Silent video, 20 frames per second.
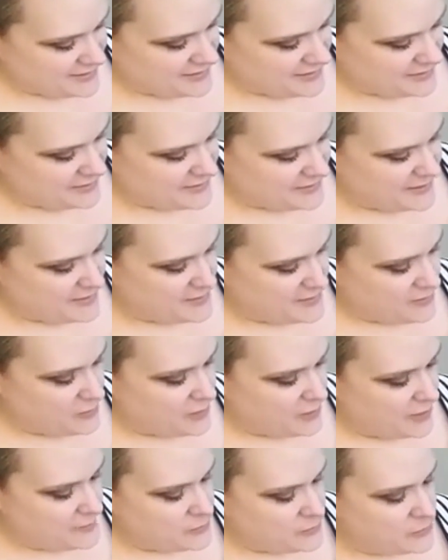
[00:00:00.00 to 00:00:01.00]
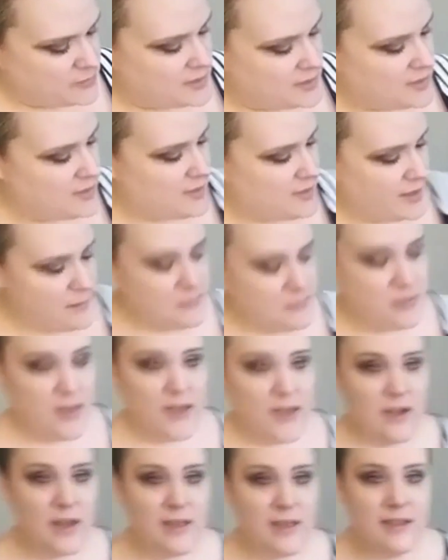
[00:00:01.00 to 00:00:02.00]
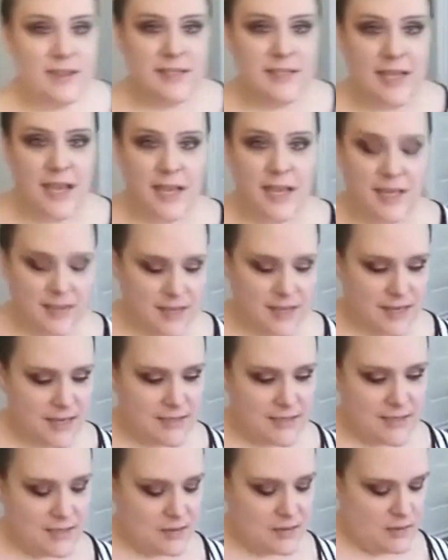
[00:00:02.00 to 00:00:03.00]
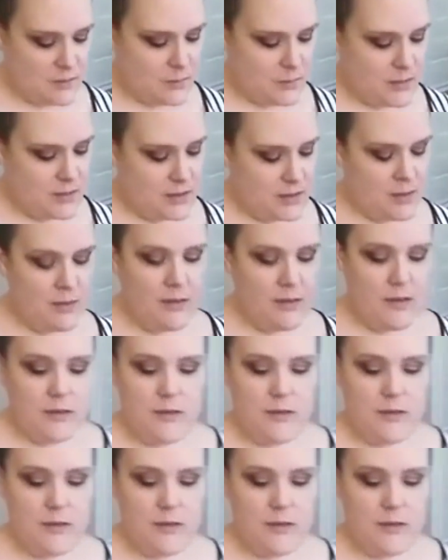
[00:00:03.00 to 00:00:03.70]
All right, so I'm doing the same thing on this egg that I did on the bunny.